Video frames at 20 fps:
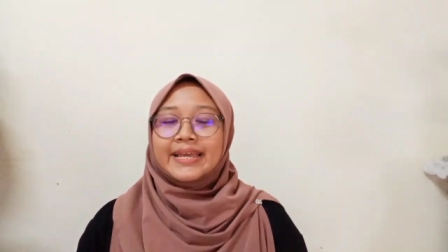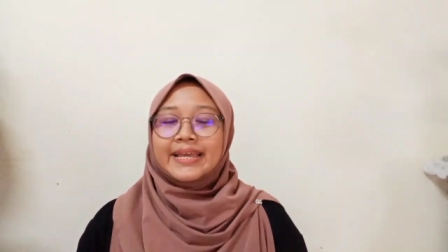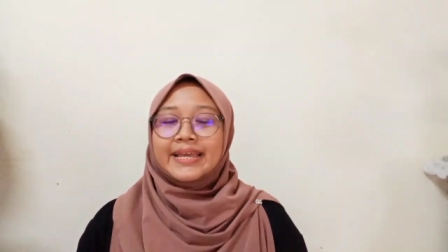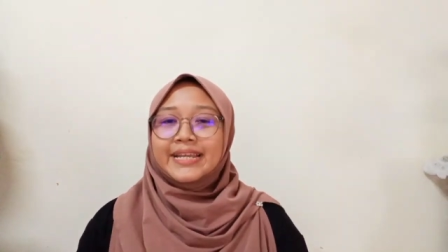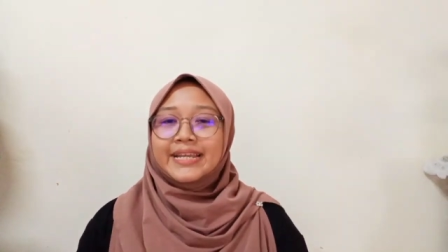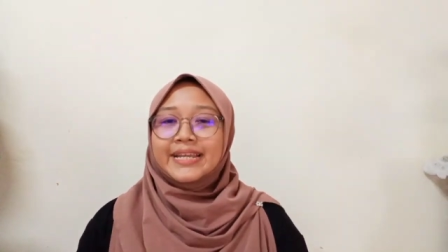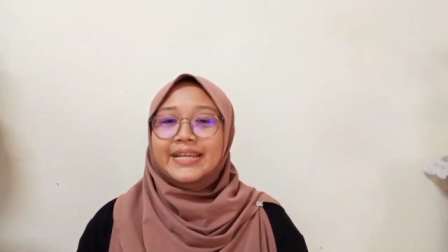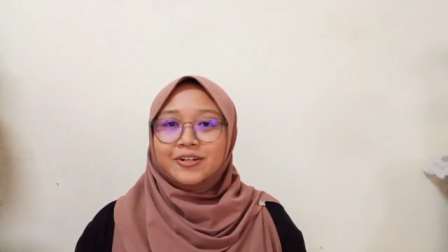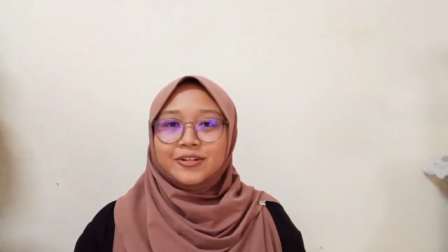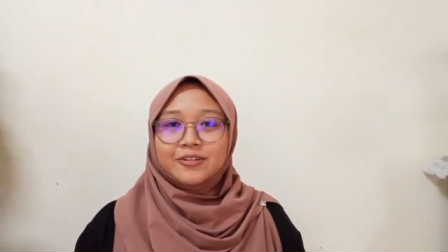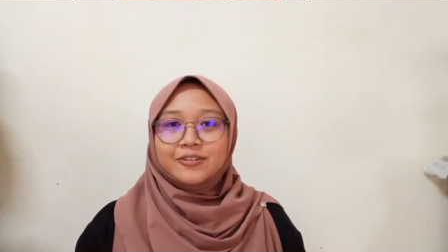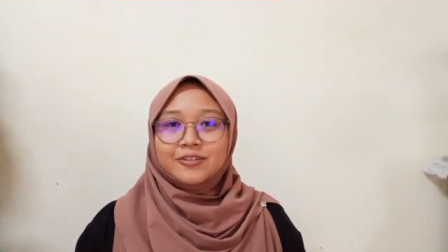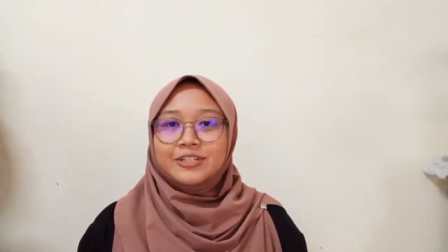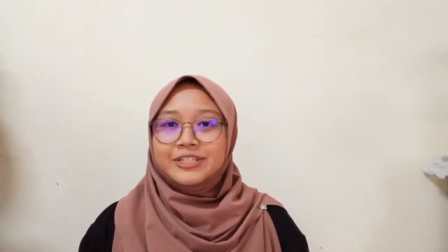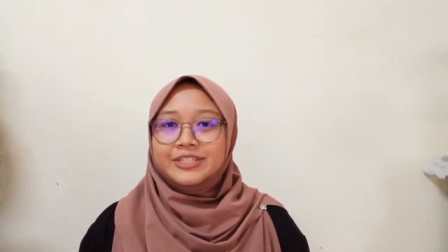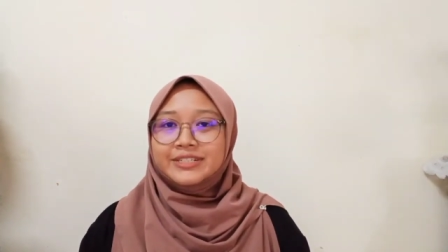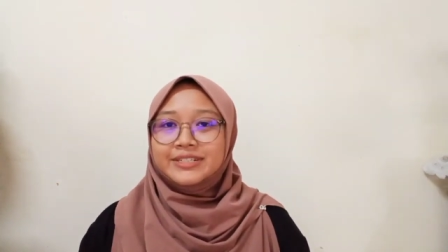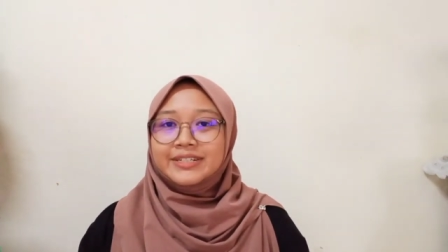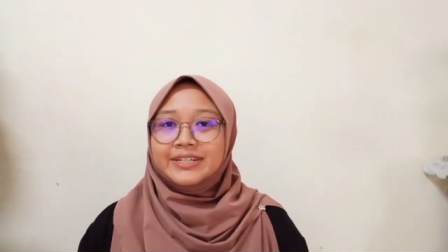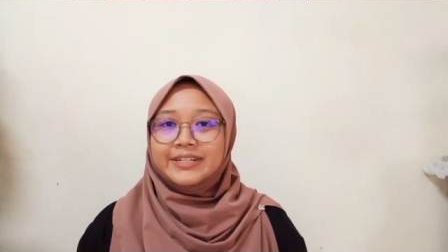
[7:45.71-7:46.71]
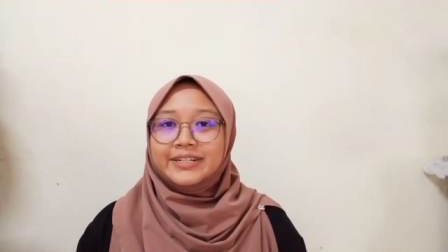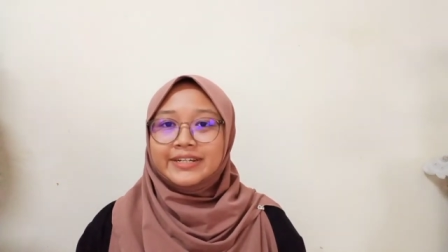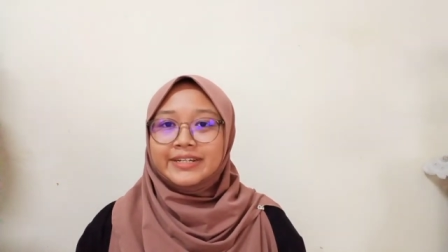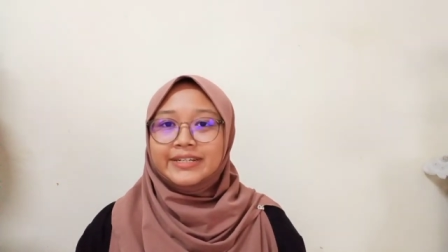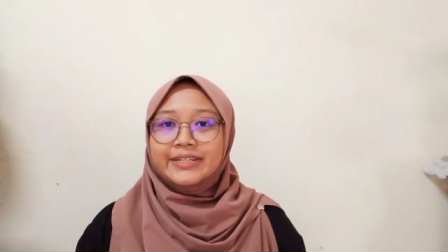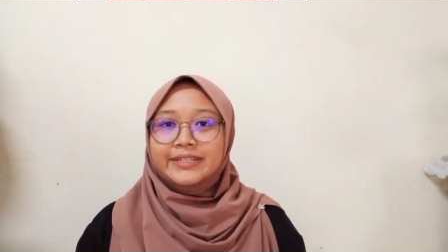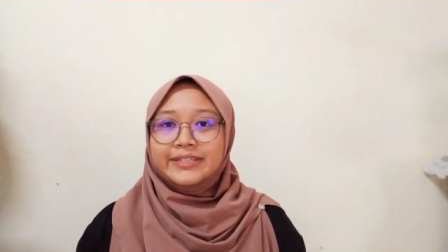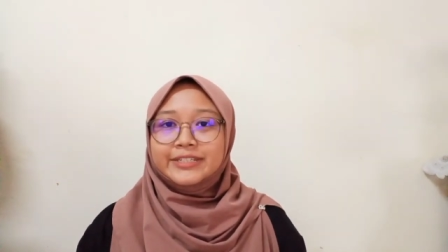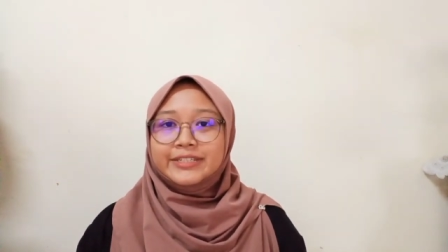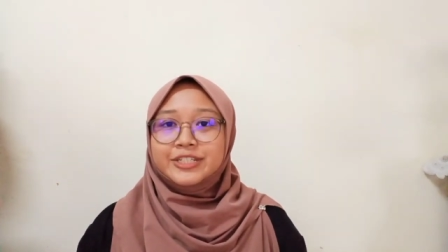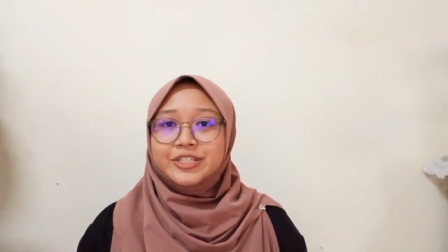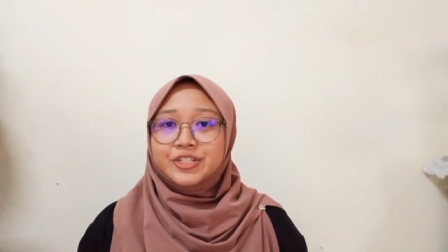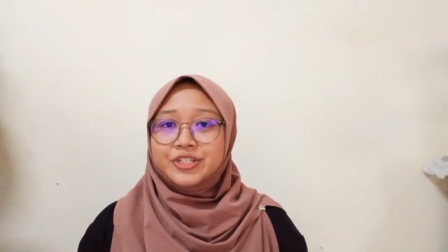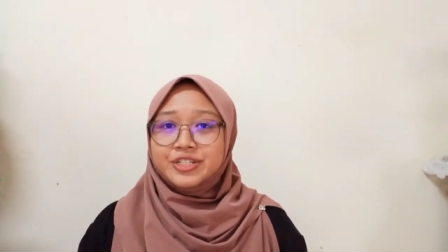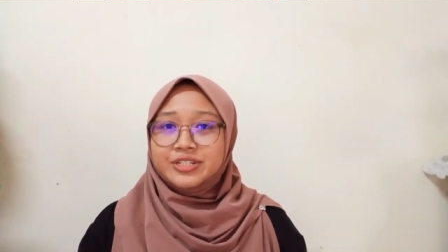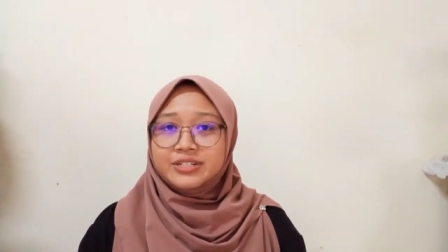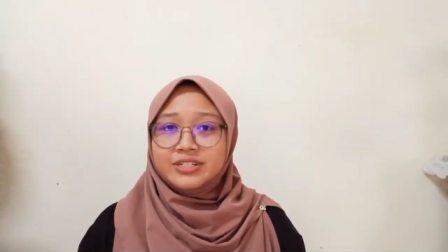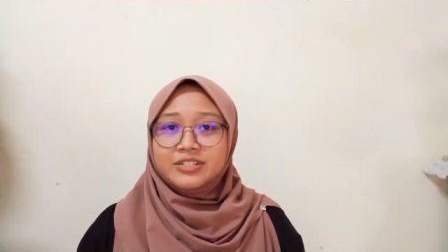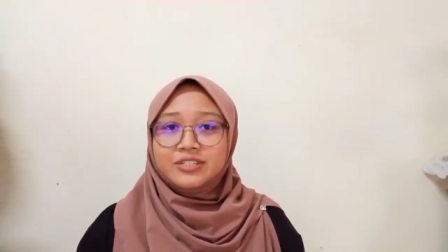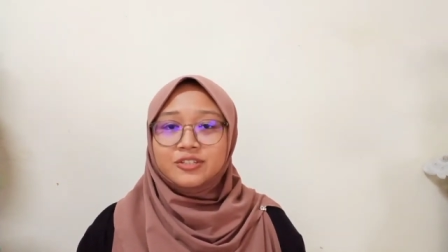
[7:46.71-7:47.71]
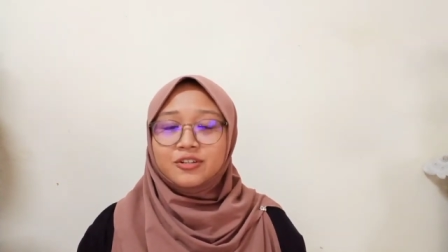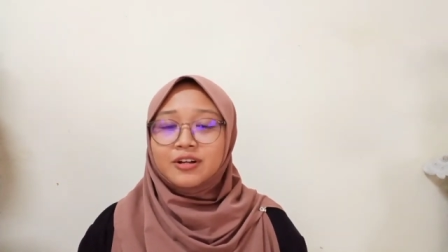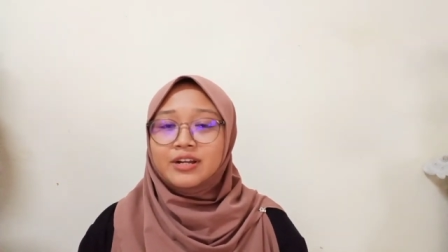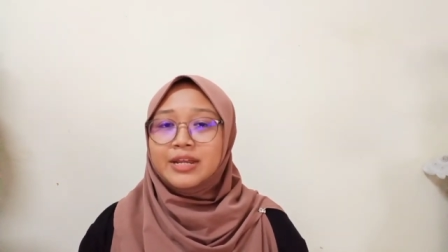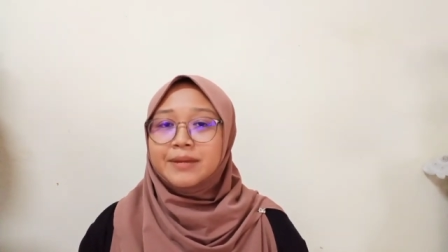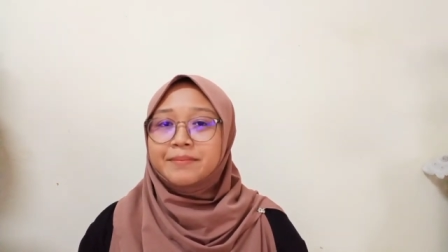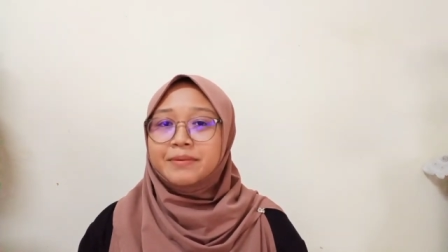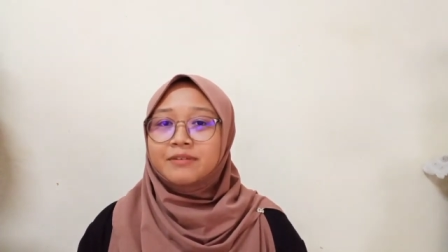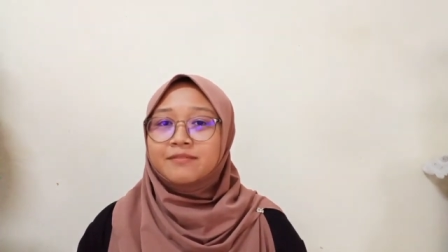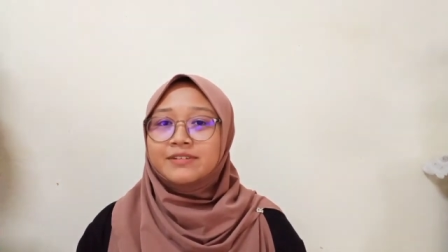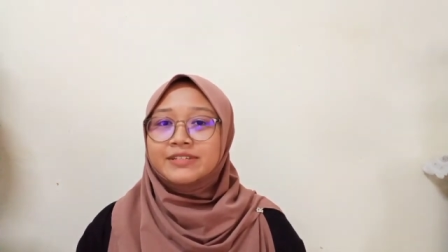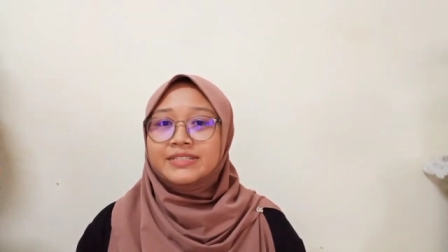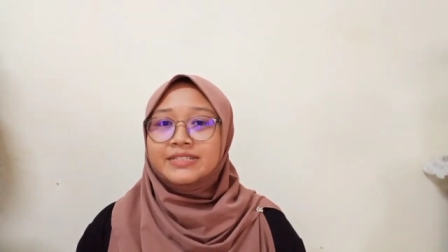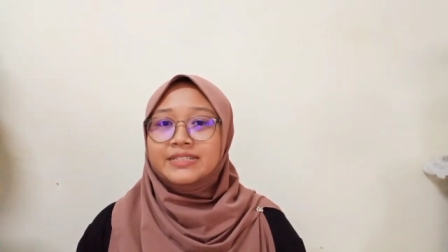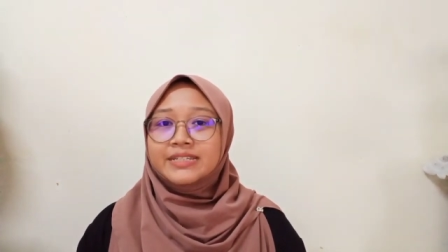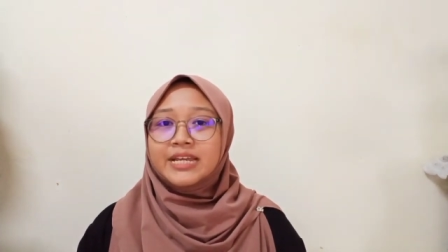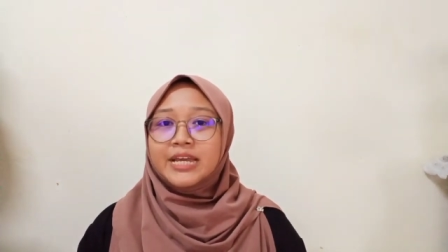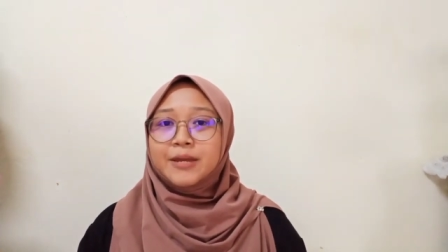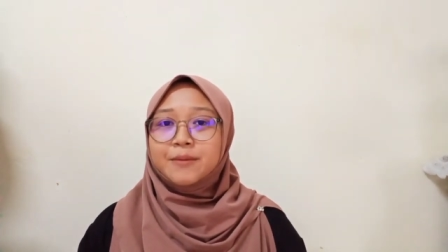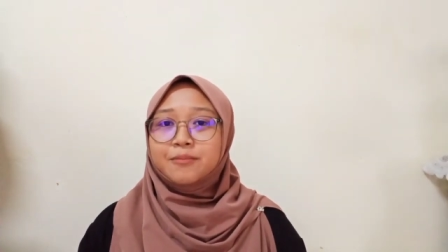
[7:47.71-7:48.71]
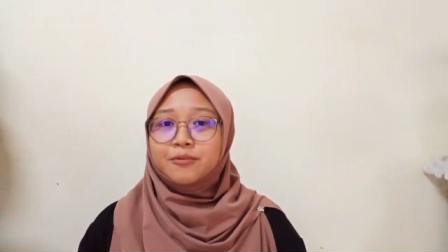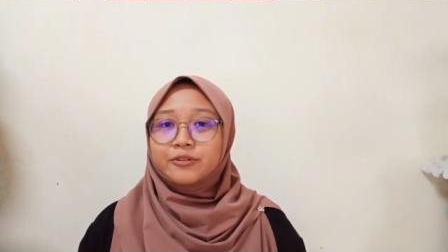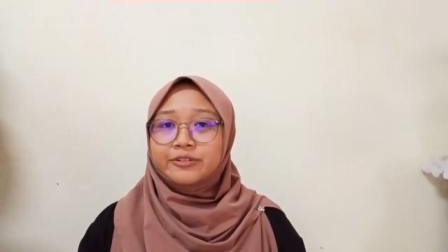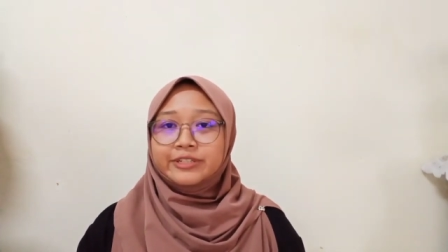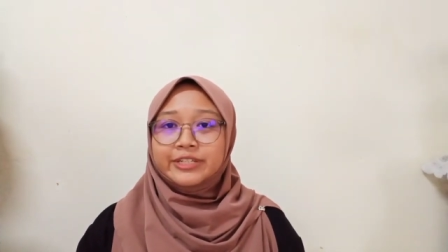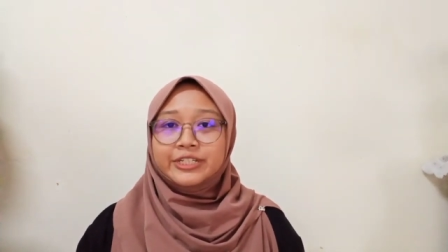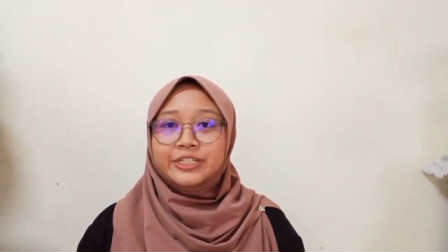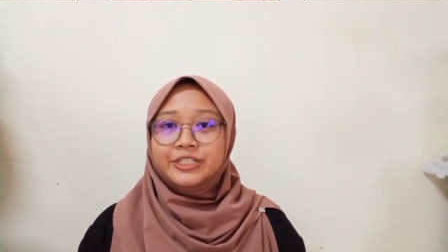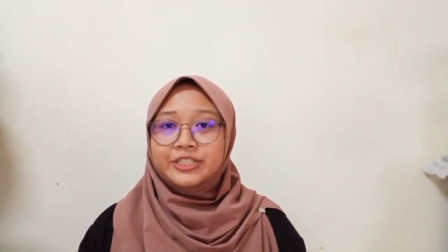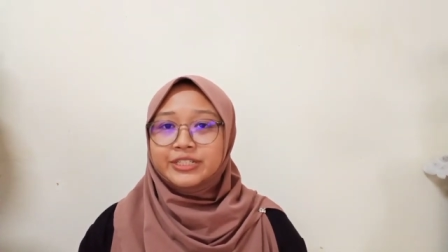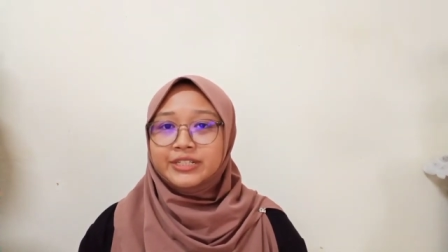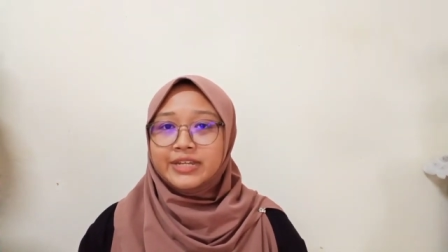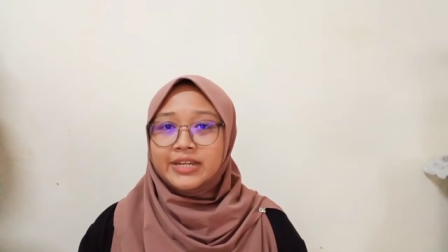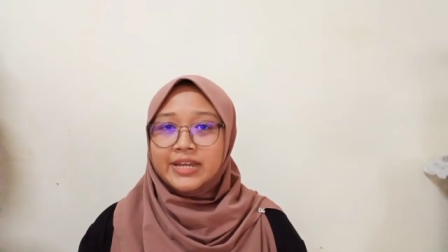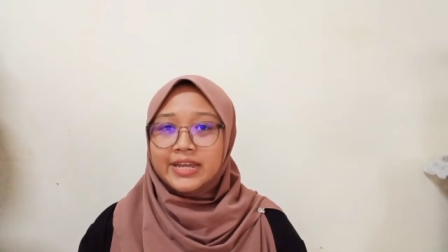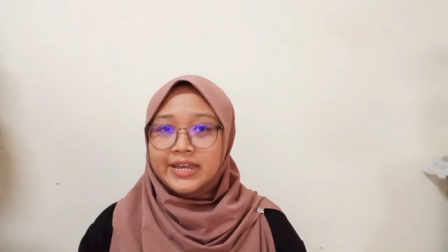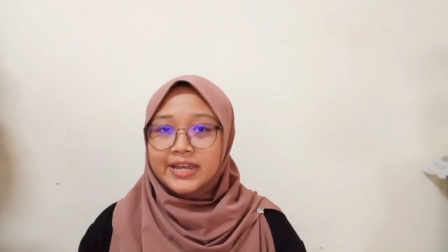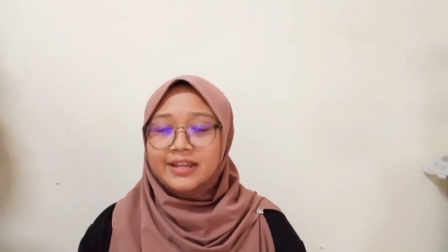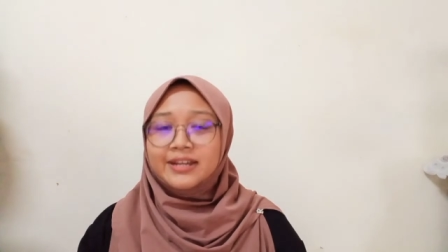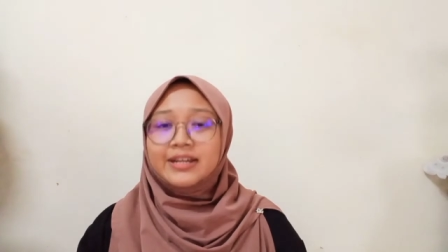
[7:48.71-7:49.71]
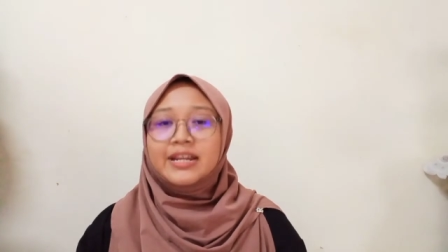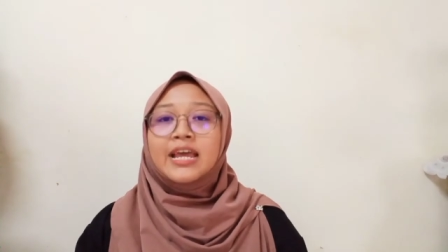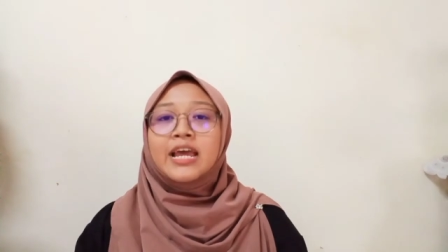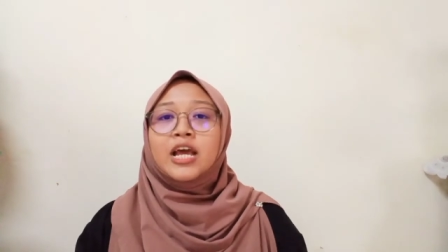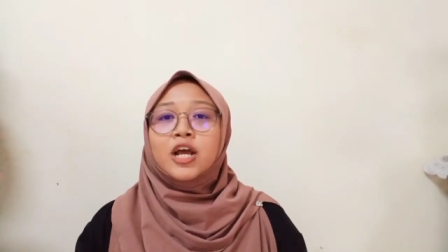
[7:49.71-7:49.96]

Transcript: In conclusion, according to the Children's Online Privacy and Protection Act,